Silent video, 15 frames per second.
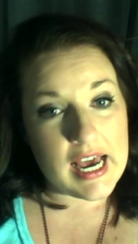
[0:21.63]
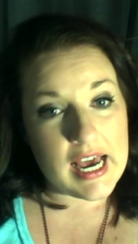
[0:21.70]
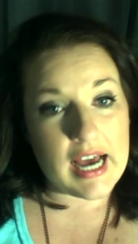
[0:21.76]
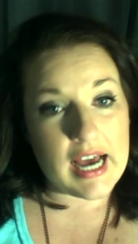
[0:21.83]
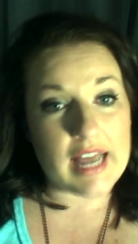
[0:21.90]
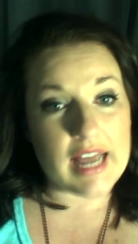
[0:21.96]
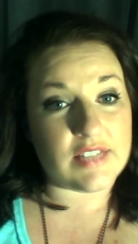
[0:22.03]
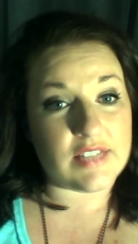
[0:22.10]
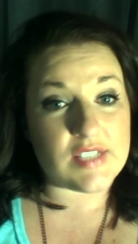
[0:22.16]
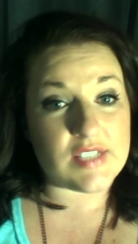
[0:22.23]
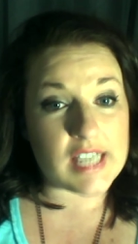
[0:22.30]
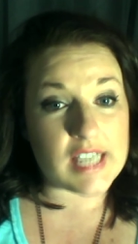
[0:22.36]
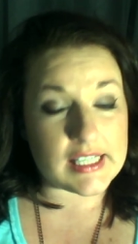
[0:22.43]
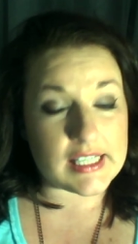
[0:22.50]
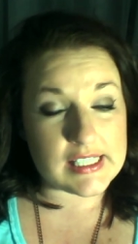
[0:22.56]
I live in
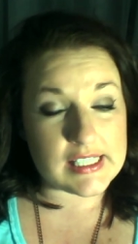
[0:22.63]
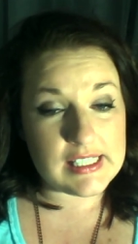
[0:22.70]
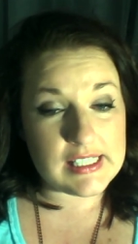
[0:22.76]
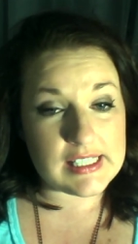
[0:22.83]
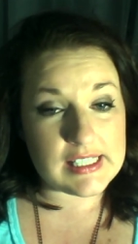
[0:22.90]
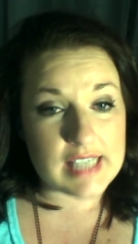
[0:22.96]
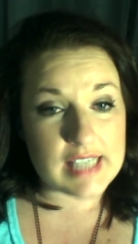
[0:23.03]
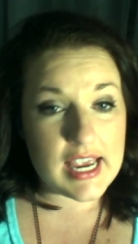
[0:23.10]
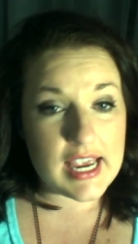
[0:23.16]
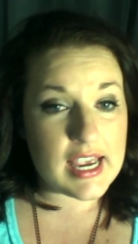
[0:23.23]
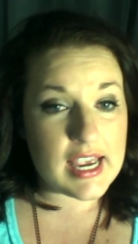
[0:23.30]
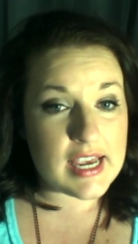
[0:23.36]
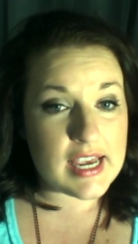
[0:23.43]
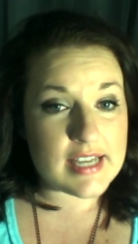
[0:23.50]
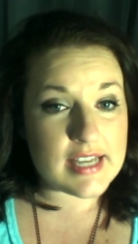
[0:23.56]
Texas,
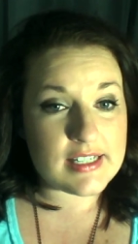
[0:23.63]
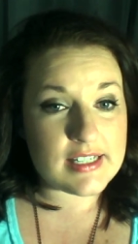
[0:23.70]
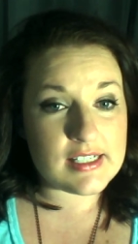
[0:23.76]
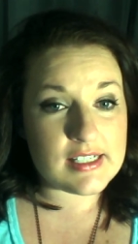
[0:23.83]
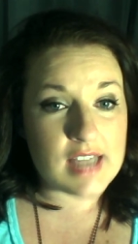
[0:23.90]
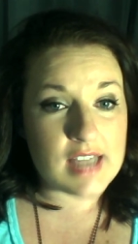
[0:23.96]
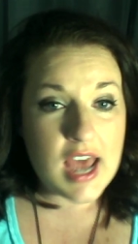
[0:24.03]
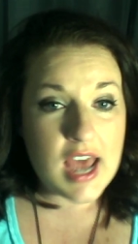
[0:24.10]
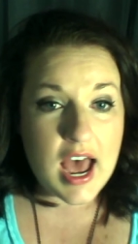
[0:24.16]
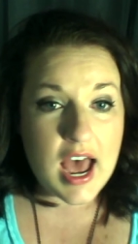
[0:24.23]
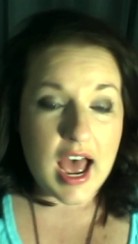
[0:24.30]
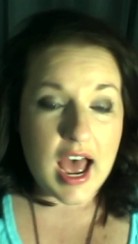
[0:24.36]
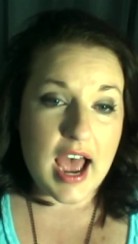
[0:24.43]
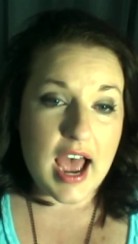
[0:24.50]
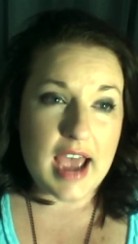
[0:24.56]
and
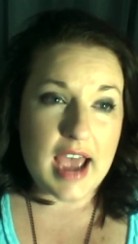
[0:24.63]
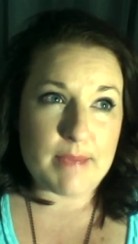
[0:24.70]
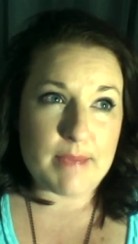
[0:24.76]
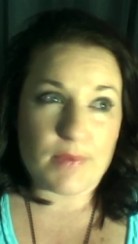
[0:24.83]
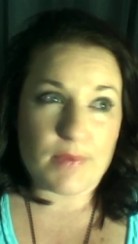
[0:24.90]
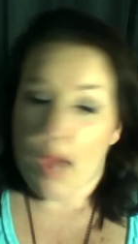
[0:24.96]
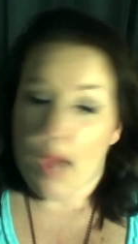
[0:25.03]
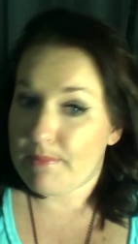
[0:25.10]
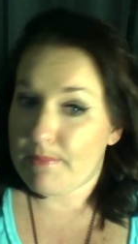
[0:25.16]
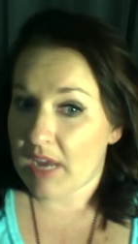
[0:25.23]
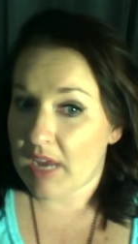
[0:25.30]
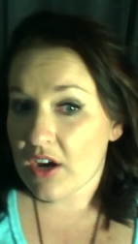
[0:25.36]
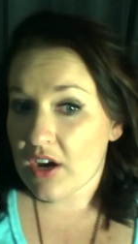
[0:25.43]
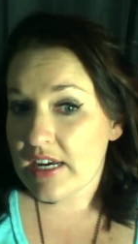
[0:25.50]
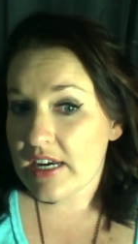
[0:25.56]
I'm not
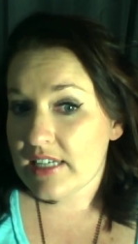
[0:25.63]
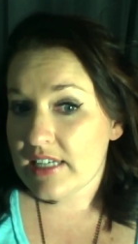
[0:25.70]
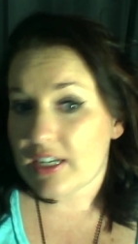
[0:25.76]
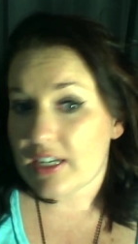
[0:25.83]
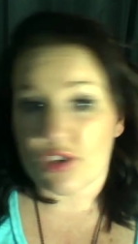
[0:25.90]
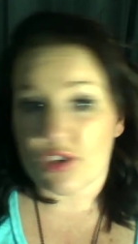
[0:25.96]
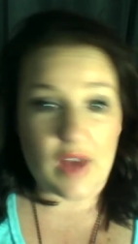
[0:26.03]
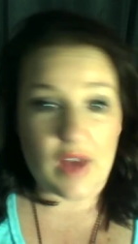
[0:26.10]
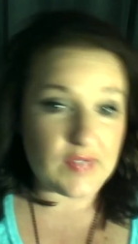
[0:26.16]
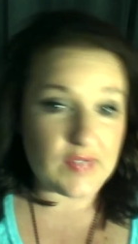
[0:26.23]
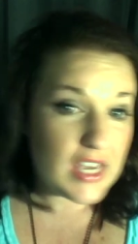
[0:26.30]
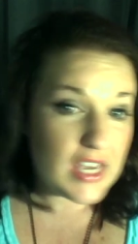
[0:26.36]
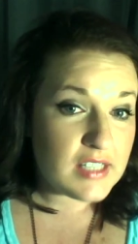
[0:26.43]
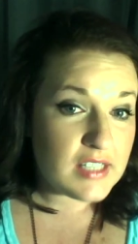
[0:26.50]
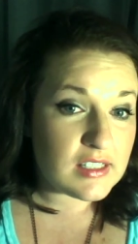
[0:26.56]
married and I don't have
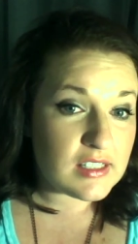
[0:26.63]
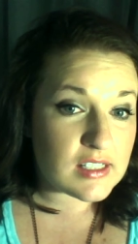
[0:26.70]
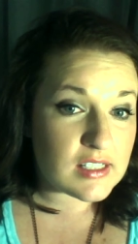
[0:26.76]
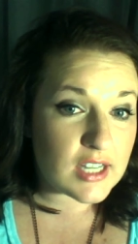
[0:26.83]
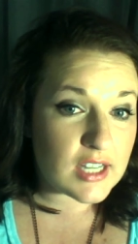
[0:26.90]
kids.